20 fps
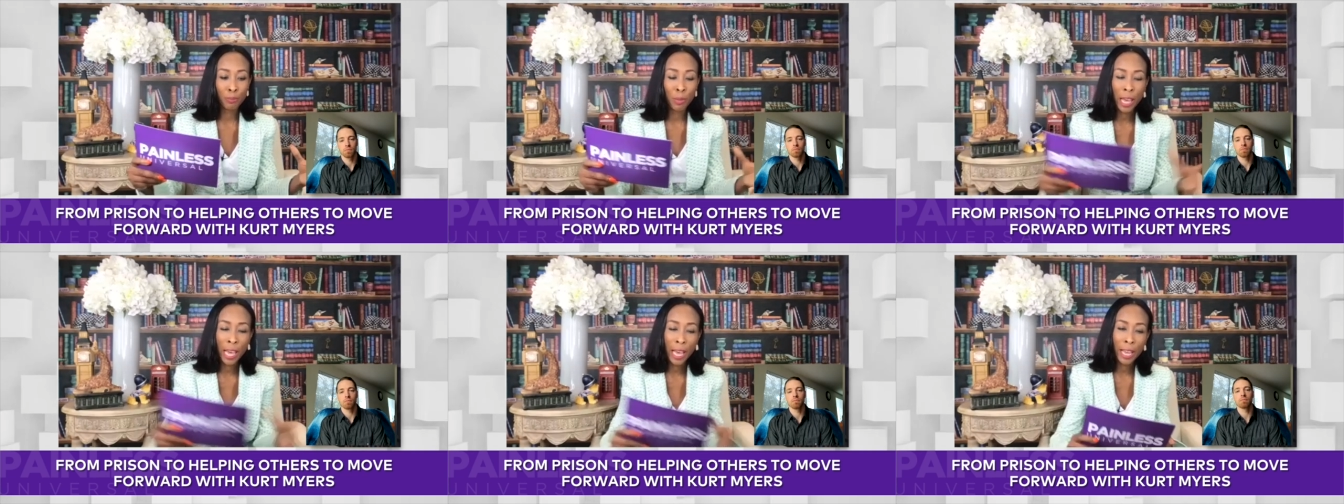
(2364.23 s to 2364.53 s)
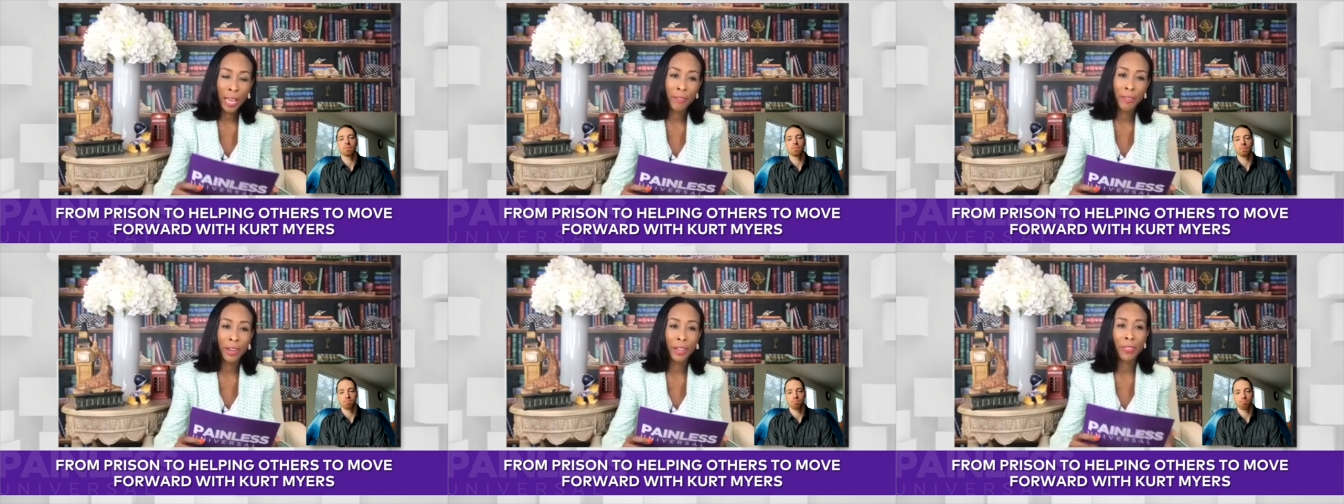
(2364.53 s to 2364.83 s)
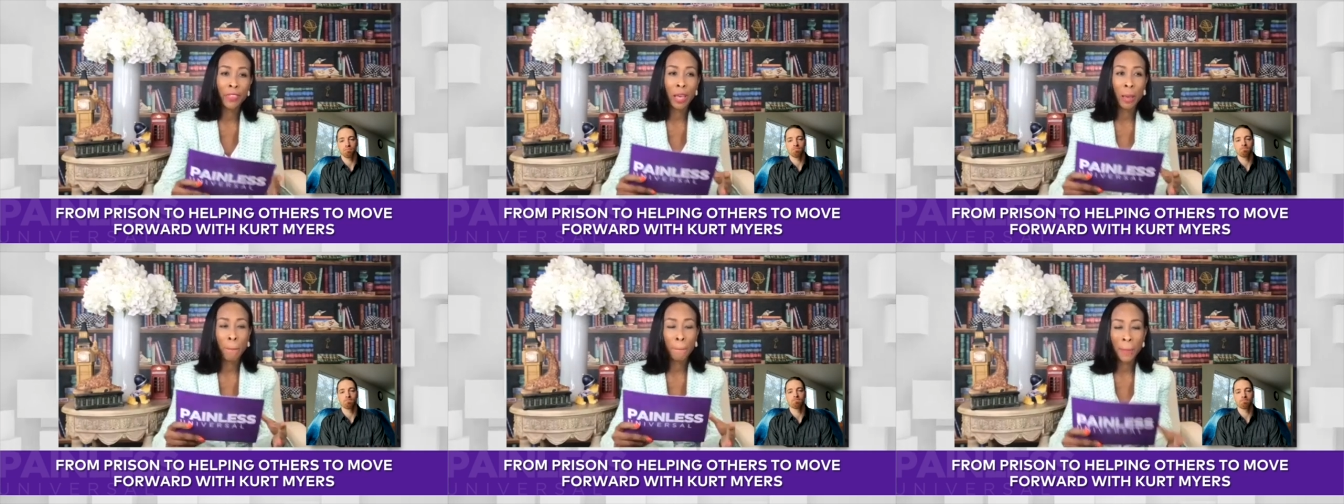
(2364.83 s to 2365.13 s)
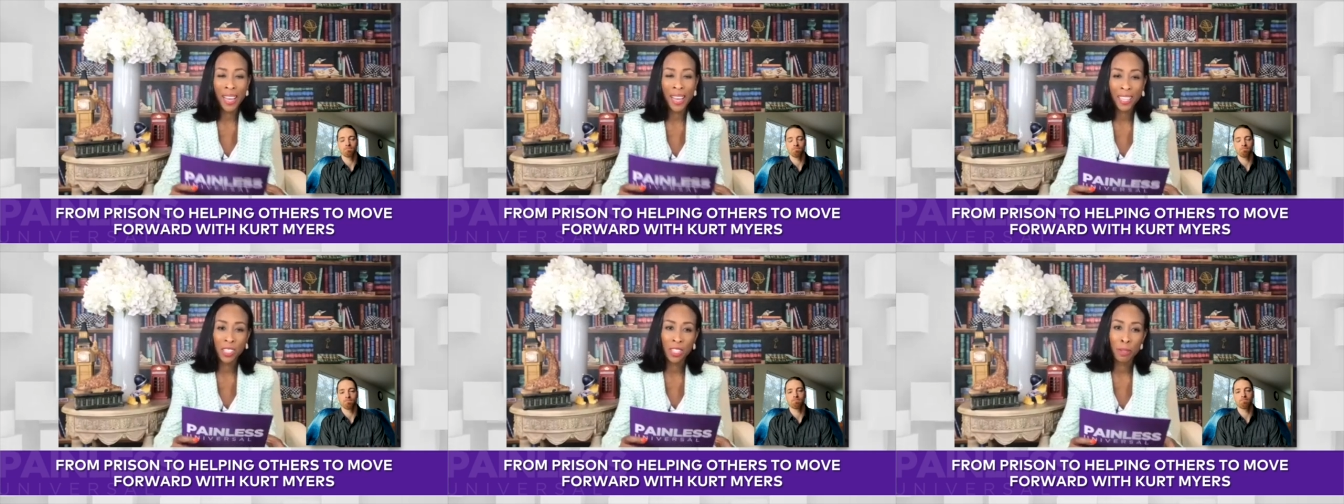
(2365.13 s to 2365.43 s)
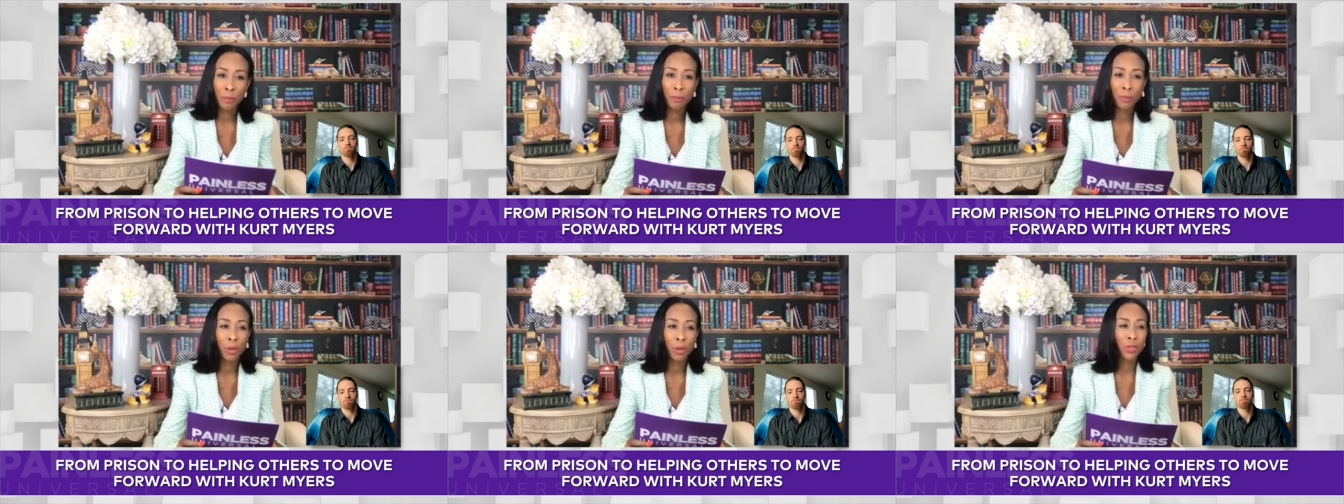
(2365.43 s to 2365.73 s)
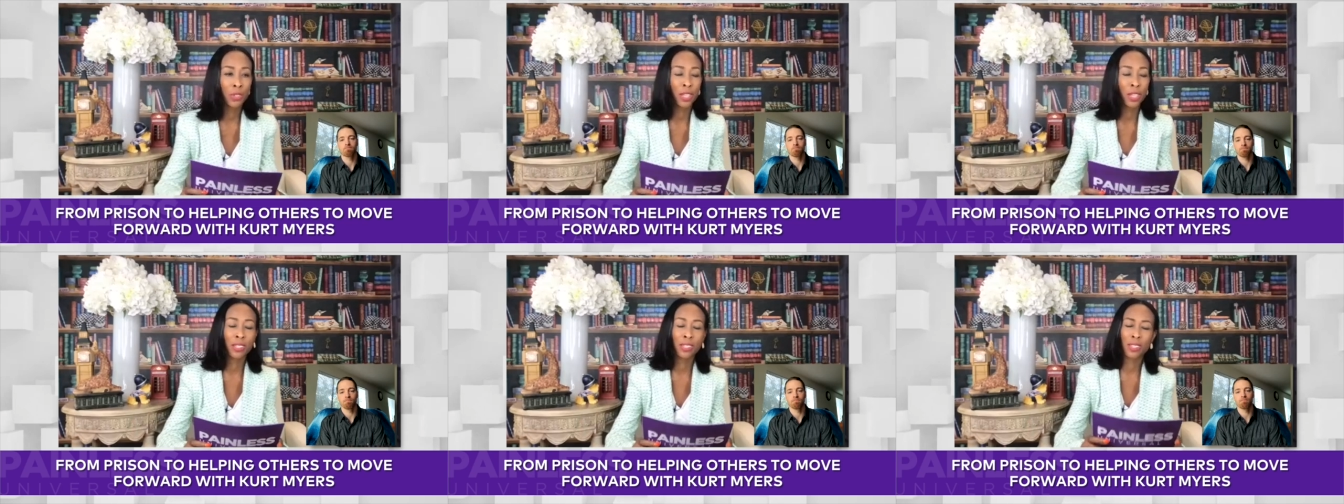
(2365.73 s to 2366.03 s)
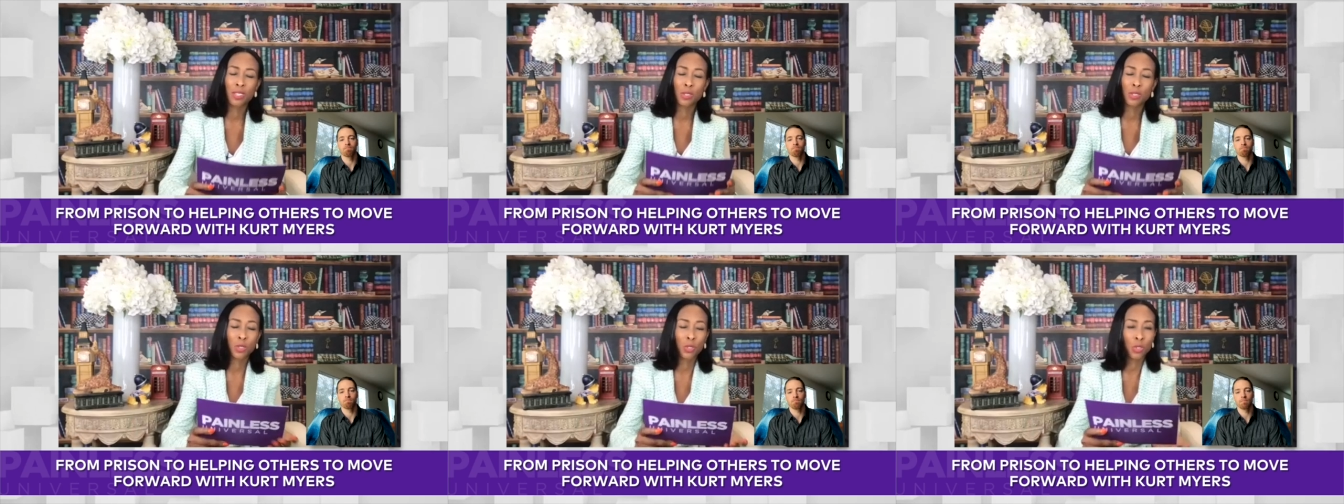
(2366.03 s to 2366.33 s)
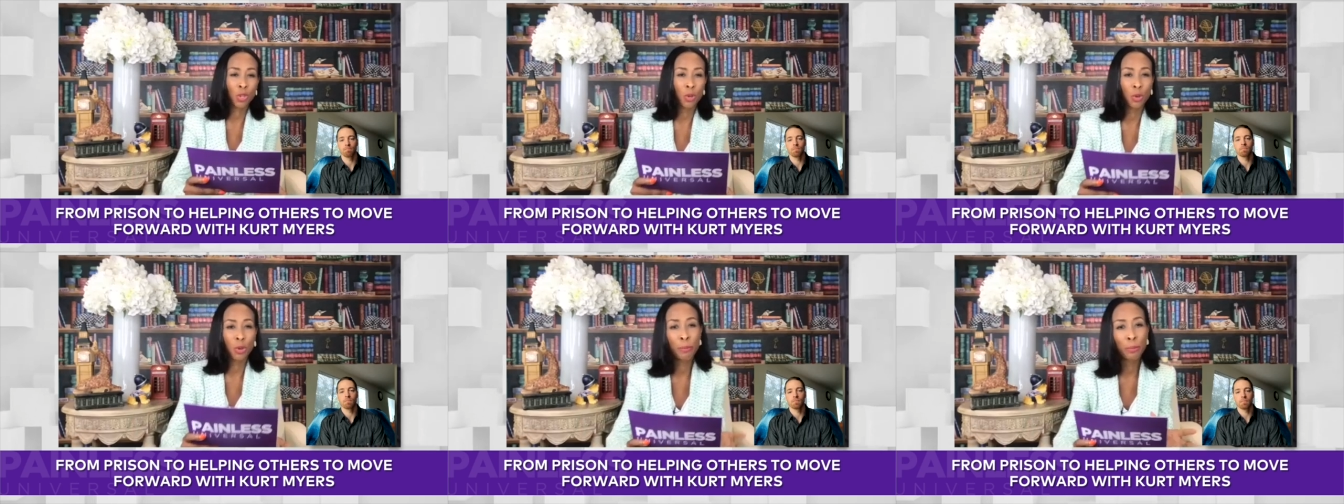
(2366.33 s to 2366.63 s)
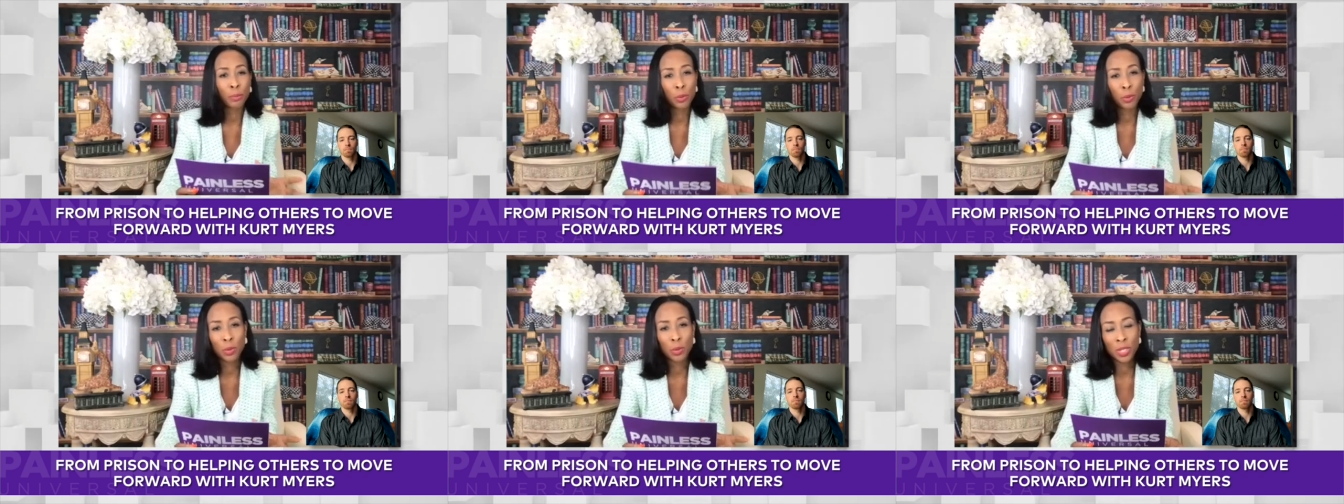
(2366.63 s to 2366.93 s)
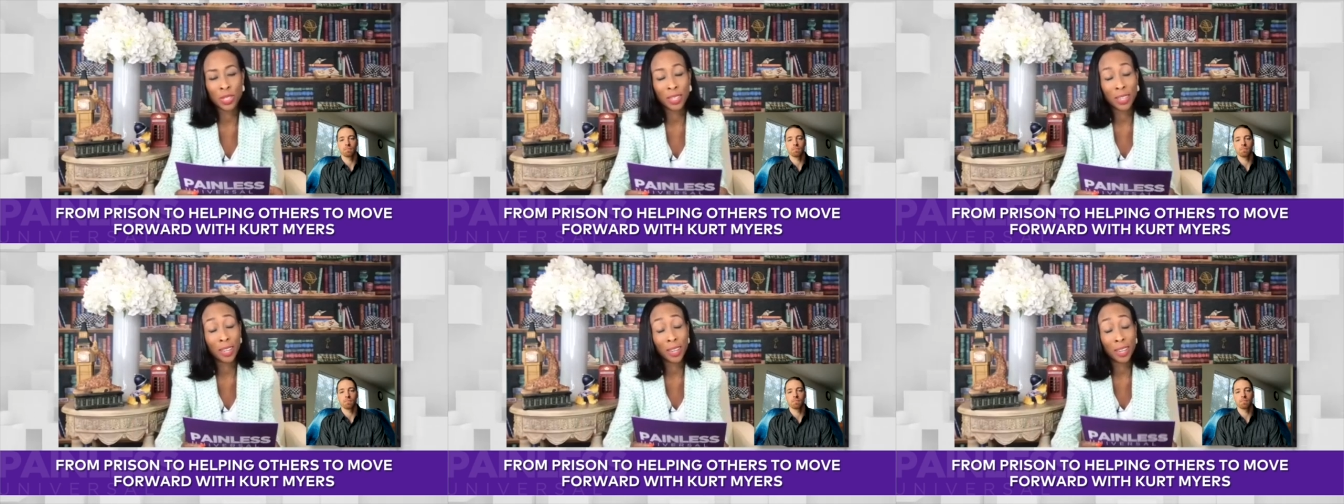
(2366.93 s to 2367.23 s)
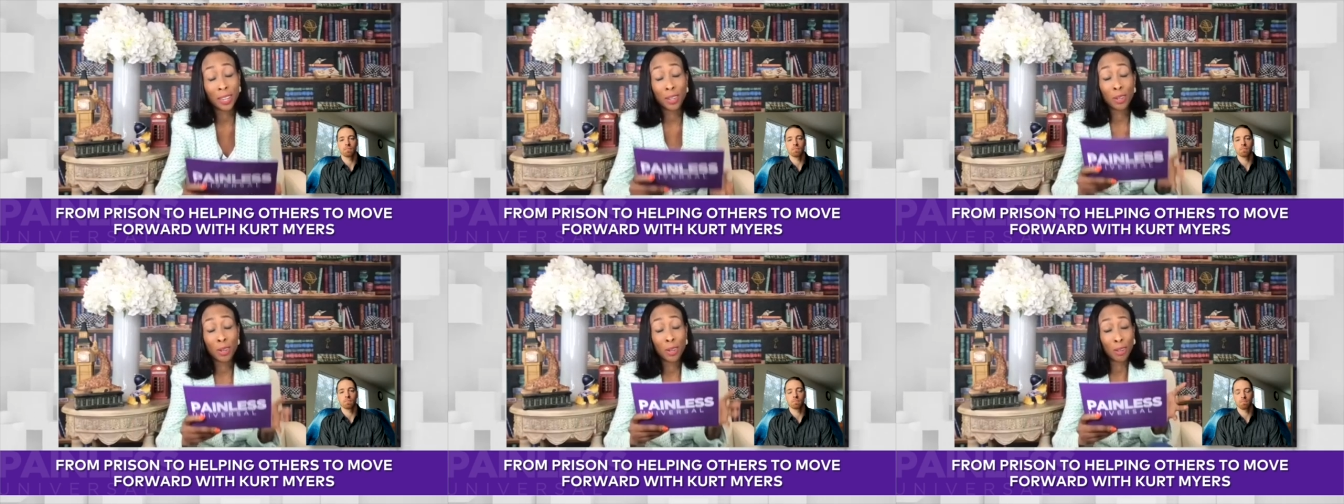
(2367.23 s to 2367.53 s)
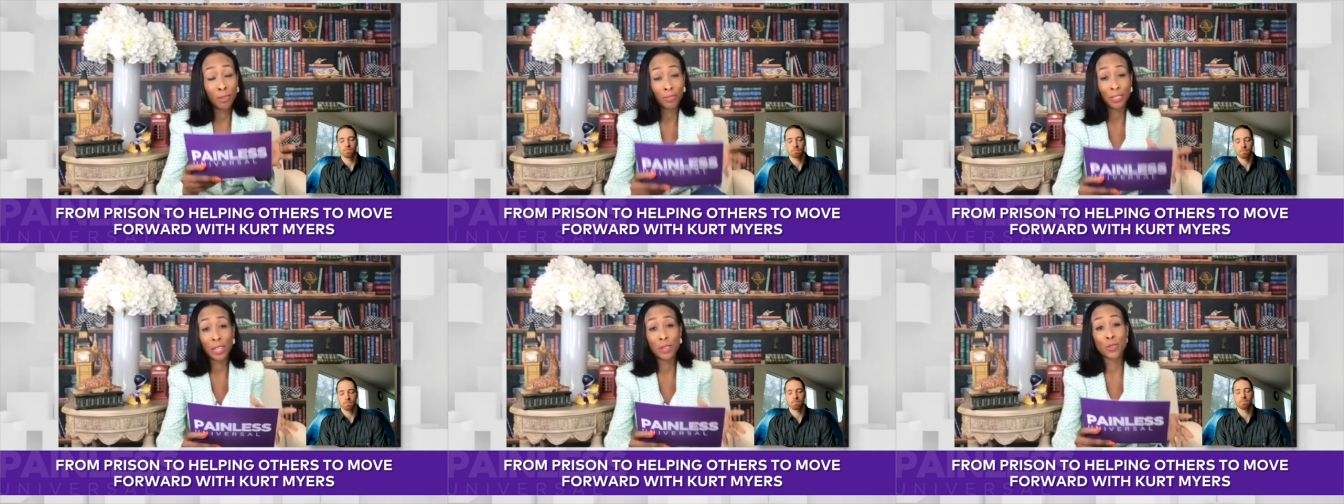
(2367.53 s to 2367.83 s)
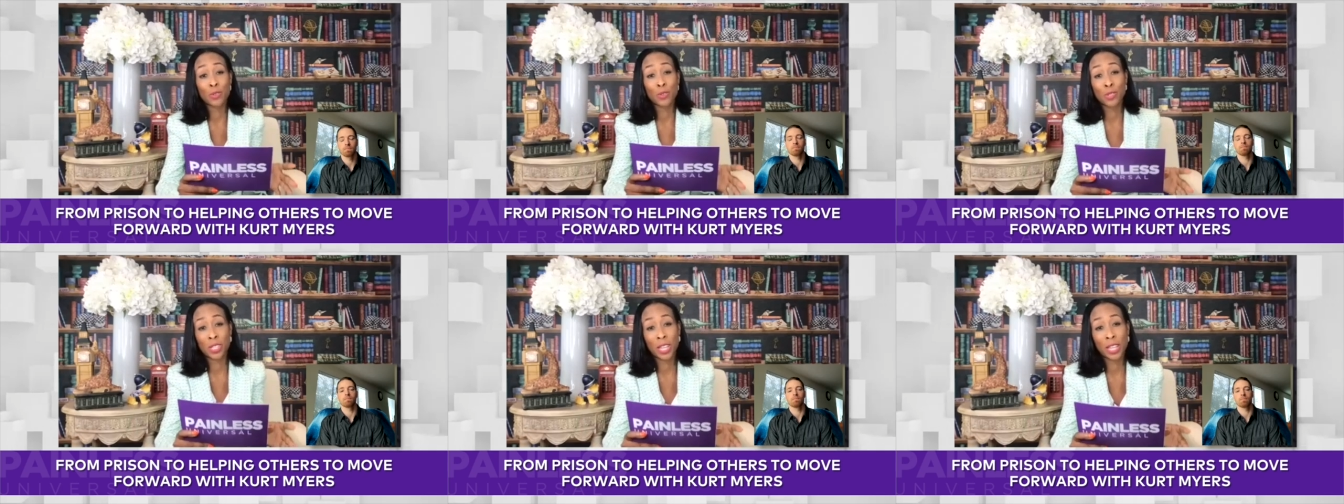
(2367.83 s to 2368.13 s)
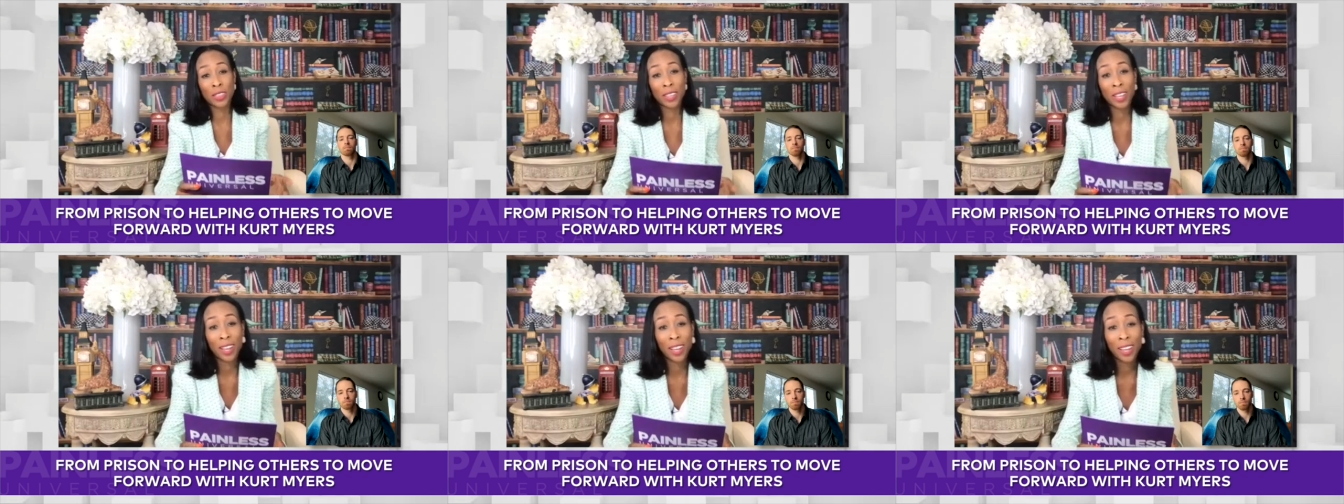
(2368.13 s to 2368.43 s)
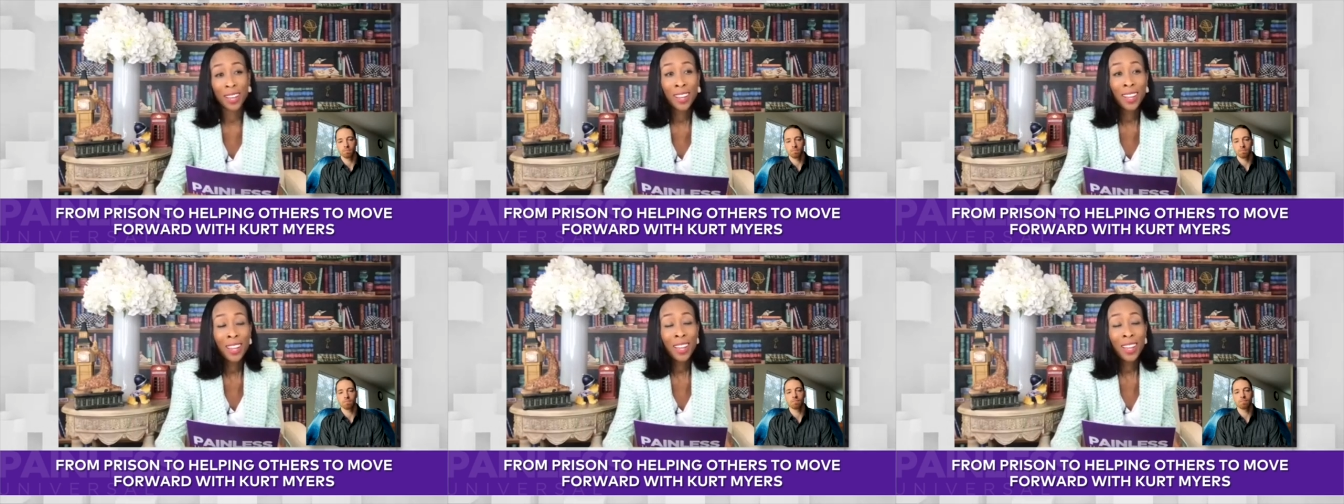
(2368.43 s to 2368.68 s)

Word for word: pairing that matching process is so important. And I love that you said that.